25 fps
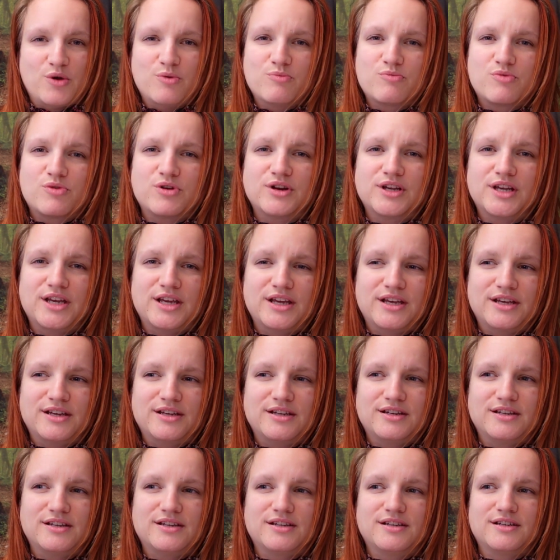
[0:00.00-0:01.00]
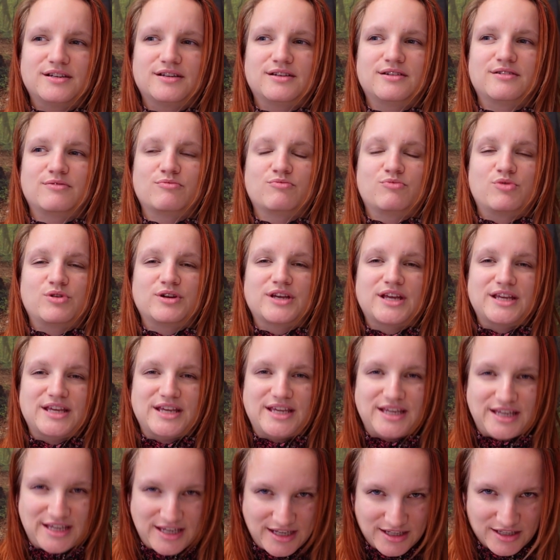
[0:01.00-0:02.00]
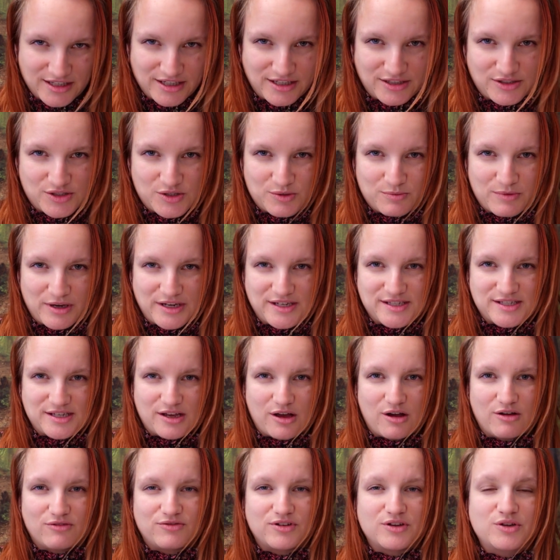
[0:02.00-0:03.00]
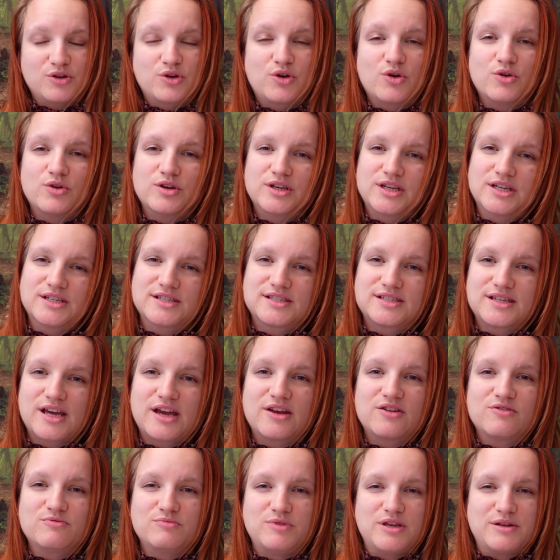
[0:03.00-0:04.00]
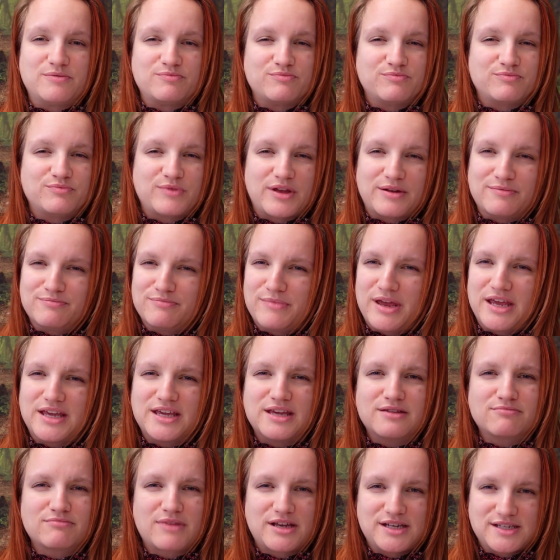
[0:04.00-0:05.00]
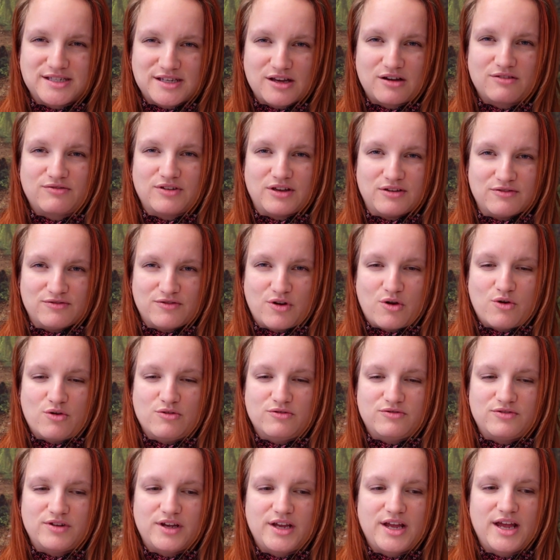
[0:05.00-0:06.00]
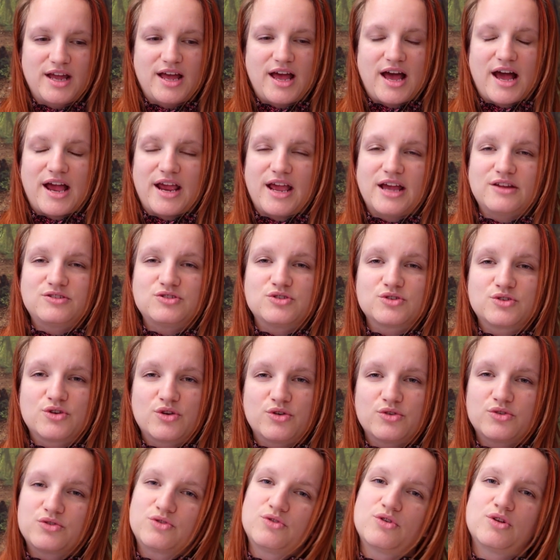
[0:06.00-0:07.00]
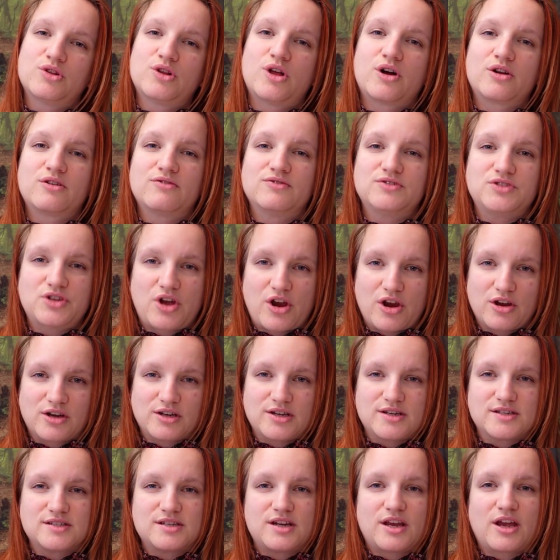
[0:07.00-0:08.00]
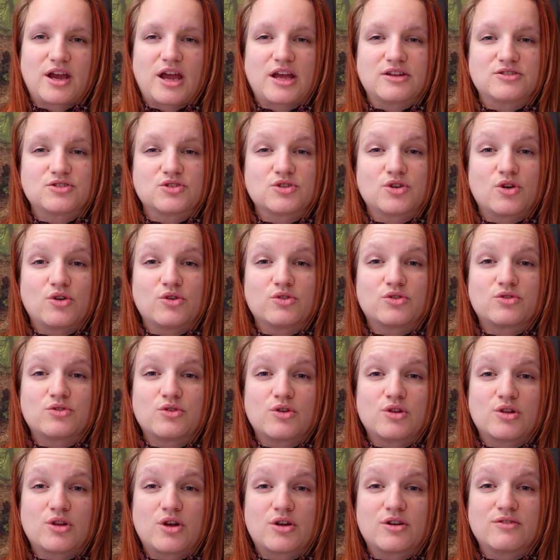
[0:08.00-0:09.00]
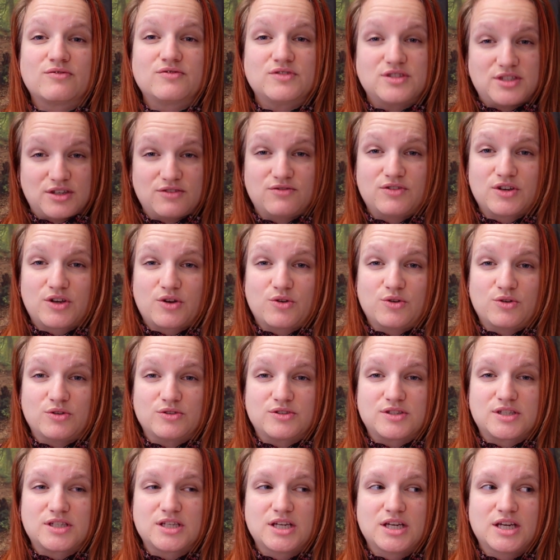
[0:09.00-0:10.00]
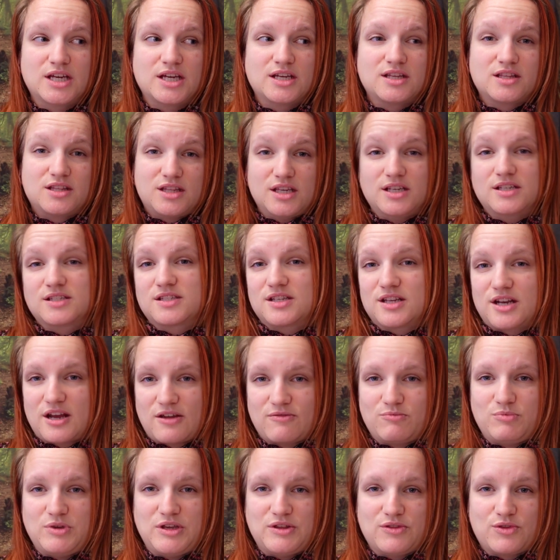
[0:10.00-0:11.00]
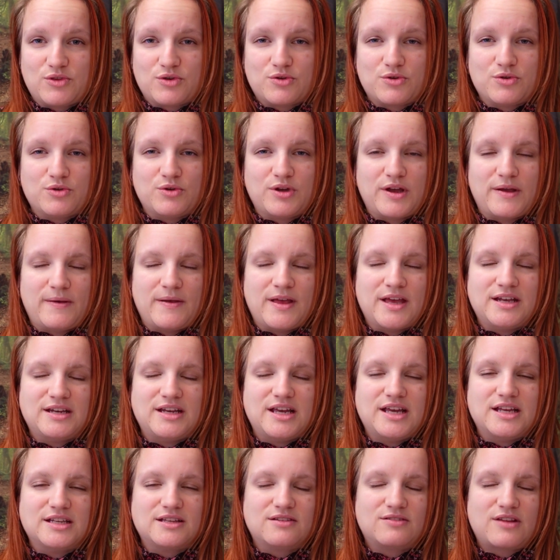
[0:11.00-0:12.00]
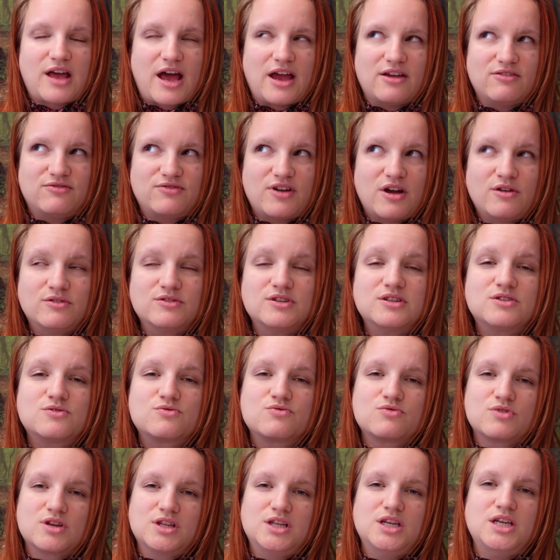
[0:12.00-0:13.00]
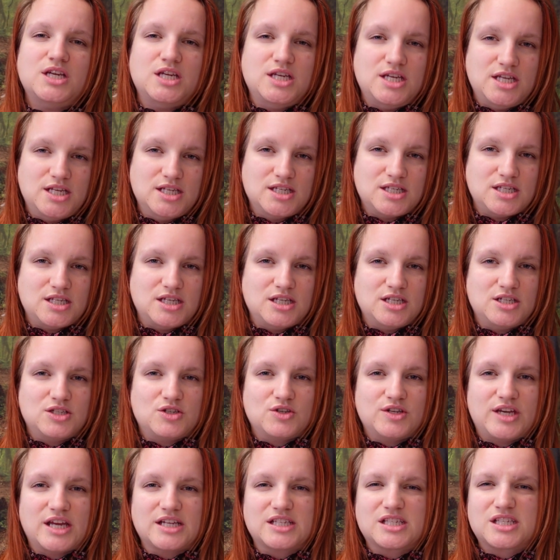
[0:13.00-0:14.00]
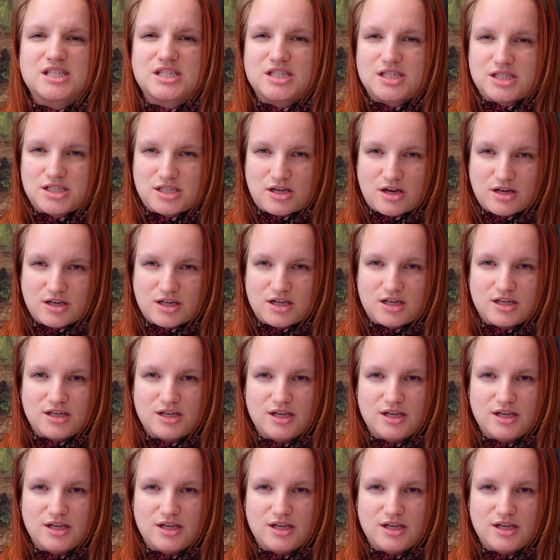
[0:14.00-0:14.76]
bringing healing to myself and going inside of me and making myself evolve, I had to go through a lot of darkness and I had to go through a lot of difficult things that I've been through. And I found it really easy to get stuck